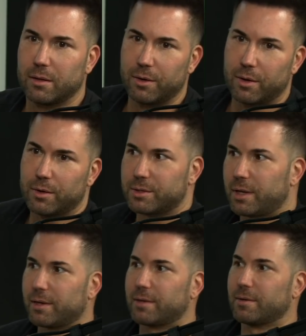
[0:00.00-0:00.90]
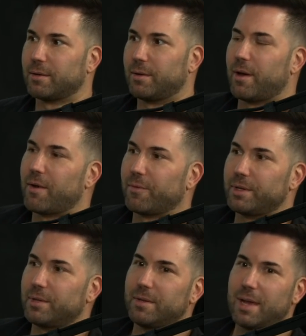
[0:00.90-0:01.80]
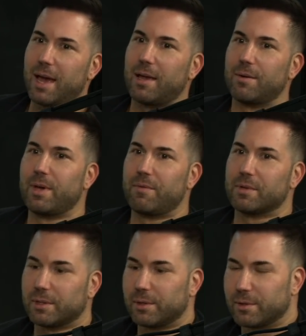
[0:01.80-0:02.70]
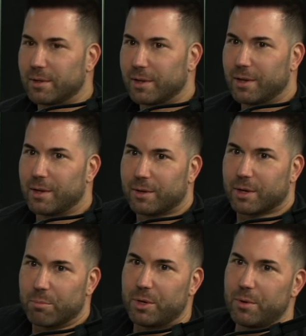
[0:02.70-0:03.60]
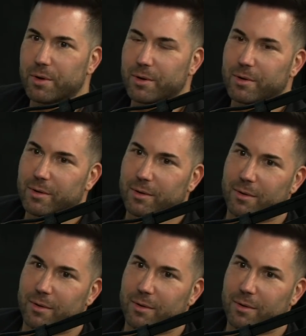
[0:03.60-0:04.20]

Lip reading: It's like, every day we have this little computer.